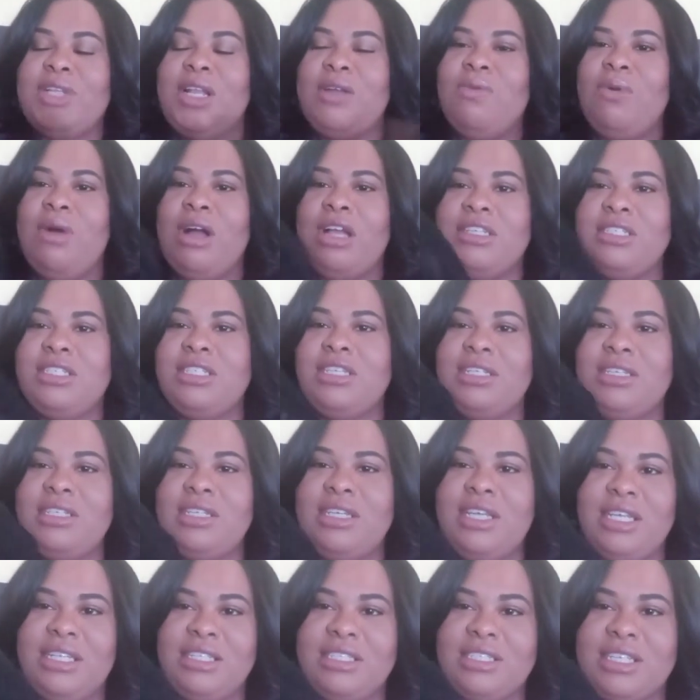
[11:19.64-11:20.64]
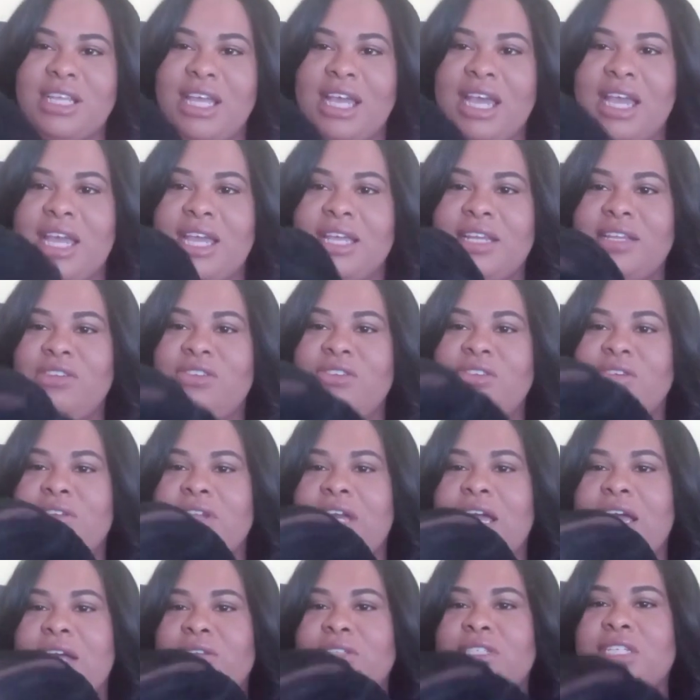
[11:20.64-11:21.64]
Wash the inside, you know, the
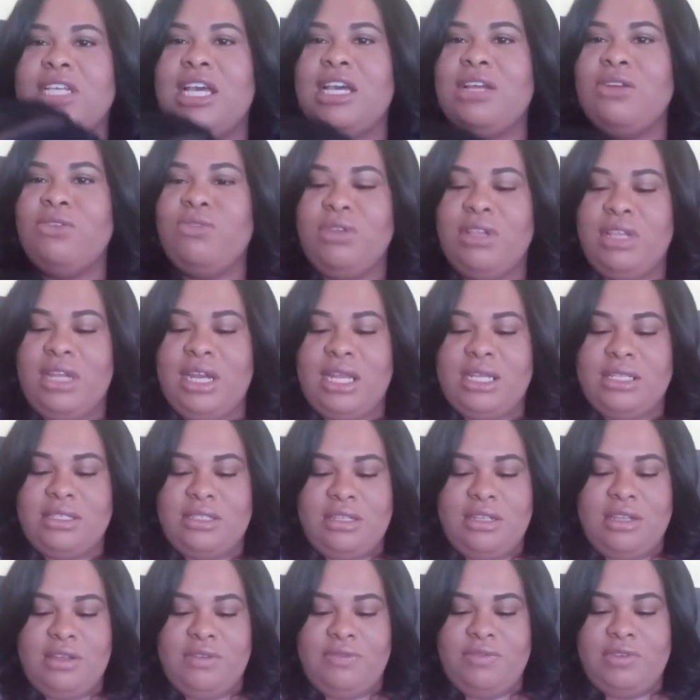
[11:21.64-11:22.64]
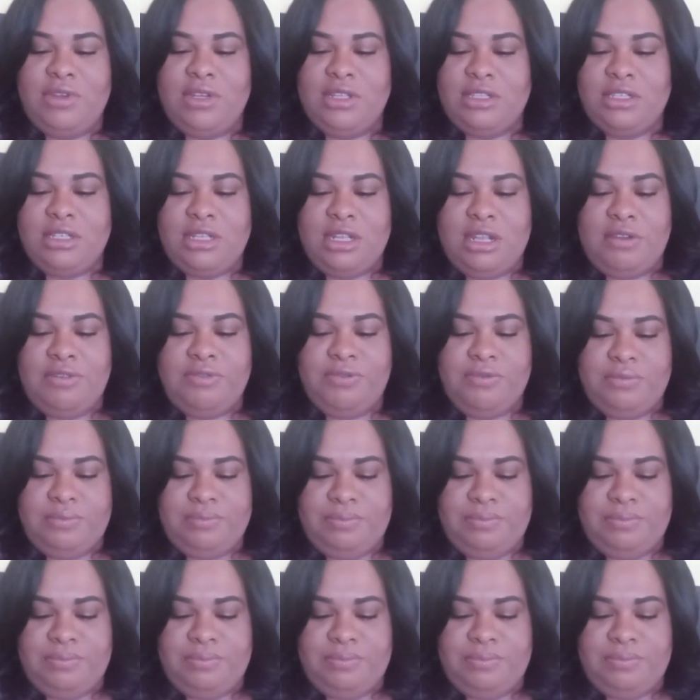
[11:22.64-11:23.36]
outside, all of that stuff, good stuff.